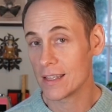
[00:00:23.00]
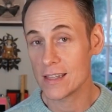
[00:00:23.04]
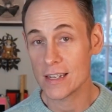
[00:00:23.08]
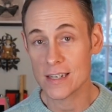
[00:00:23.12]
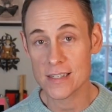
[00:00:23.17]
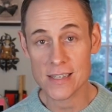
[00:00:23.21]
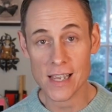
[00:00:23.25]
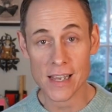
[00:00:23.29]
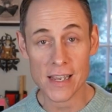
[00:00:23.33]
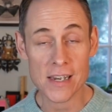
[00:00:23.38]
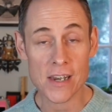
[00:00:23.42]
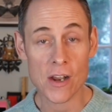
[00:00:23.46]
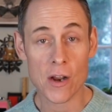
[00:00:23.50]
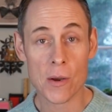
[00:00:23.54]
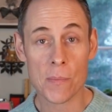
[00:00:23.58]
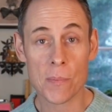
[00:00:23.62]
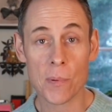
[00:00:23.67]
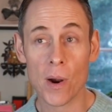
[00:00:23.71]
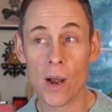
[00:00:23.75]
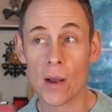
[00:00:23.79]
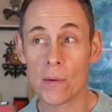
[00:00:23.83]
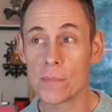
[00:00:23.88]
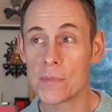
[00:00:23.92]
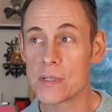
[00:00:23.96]
then a secondary
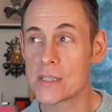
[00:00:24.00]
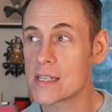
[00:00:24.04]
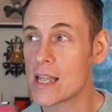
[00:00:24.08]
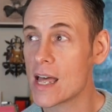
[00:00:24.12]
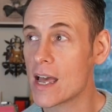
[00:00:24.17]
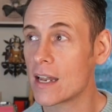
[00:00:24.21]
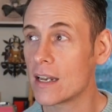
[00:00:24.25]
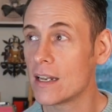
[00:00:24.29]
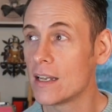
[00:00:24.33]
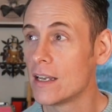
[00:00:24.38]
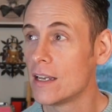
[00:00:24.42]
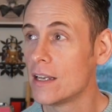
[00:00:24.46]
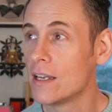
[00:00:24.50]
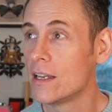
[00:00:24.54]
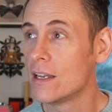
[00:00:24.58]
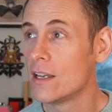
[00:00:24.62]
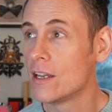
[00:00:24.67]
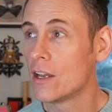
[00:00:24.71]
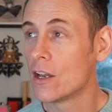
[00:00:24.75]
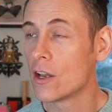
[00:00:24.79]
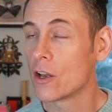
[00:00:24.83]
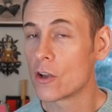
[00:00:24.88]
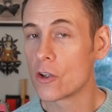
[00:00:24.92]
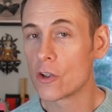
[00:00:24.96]
problem is that
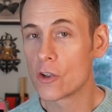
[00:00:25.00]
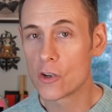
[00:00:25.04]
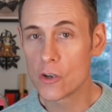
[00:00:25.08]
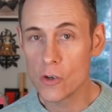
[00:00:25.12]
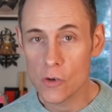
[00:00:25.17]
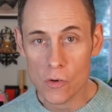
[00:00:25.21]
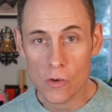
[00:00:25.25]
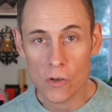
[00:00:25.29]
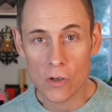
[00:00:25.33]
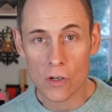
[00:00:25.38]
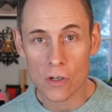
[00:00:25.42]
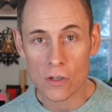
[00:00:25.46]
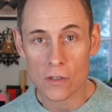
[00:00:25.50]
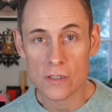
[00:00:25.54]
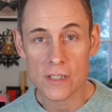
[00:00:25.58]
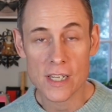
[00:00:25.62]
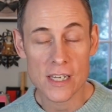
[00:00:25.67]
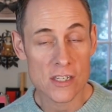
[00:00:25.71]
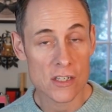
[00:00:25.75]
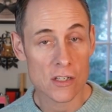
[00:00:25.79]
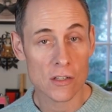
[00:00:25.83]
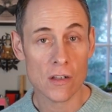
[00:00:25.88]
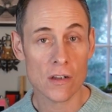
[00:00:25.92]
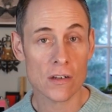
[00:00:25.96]
Google
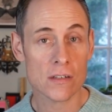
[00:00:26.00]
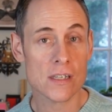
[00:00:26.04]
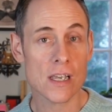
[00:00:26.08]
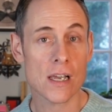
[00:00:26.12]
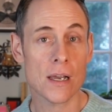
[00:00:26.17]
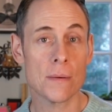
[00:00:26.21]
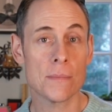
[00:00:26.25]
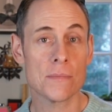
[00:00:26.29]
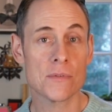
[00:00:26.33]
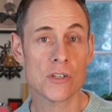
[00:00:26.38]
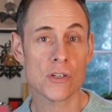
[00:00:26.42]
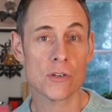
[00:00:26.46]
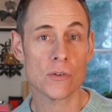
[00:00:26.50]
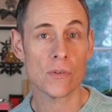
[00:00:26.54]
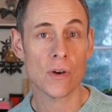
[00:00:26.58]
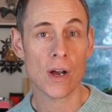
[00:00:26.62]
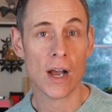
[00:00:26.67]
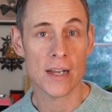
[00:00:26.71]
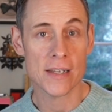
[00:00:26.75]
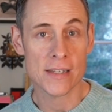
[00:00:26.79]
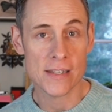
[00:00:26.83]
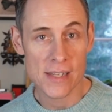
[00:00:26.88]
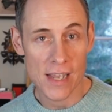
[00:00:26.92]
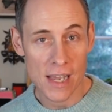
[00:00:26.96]
takes a long time to
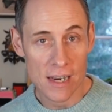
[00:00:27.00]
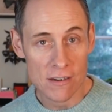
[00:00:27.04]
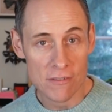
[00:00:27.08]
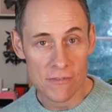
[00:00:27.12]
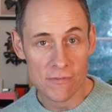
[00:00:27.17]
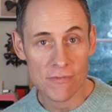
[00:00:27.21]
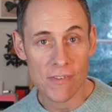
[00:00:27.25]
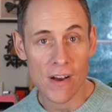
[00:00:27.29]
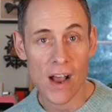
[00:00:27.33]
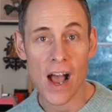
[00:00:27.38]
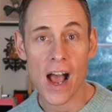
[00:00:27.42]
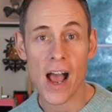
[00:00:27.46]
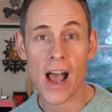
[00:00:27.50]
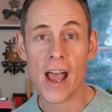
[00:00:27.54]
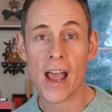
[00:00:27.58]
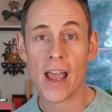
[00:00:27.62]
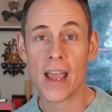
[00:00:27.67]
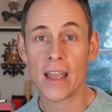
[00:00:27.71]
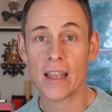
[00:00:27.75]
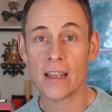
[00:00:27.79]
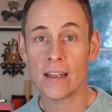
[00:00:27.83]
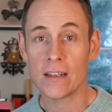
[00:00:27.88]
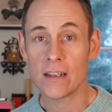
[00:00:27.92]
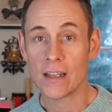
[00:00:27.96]

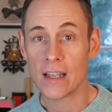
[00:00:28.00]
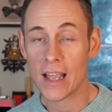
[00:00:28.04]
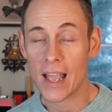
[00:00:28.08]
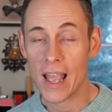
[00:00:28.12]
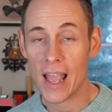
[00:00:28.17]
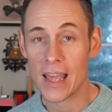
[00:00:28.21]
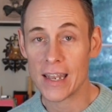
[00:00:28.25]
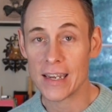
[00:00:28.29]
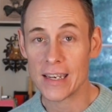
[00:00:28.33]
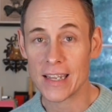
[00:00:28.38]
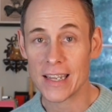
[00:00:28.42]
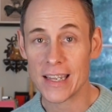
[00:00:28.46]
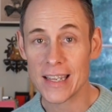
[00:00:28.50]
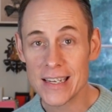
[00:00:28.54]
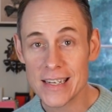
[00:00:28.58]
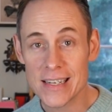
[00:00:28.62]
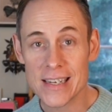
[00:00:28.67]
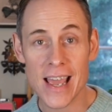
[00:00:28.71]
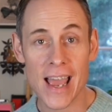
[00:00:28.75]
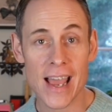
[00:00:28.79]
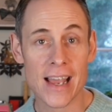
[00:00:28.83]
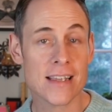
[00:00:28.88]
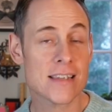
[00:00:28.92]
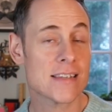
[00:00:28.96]
identify and
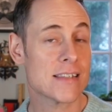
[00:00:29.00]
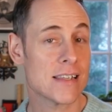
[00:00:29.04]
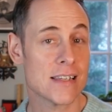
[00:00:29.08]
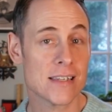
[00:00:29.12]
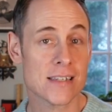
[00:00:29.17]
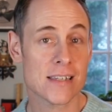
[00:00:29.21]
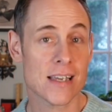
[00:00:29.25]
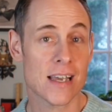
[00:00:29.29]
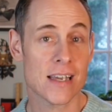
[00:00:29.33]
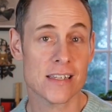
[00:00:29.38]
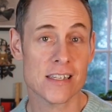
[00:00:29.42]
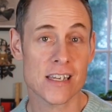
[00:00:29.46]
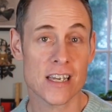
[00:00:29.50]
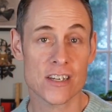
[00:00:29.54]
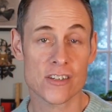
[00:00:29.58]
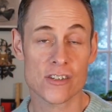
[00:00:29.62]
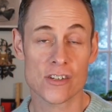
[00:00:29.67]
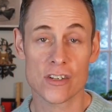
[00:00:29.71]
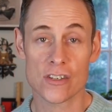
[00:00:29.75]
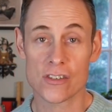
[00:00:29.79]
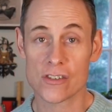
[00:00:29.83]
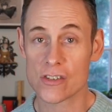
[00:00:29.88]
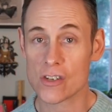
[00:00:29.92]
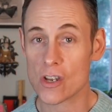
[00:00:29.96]
index these
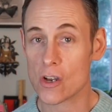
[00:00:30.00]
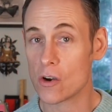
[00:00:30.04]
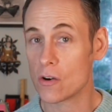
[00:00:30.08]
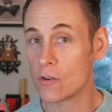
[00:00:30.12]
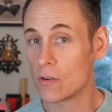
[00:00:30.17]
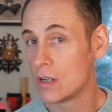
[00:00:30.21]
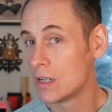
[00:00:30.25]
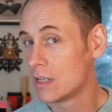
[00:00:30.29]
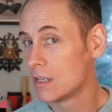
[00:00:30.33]
citations. So,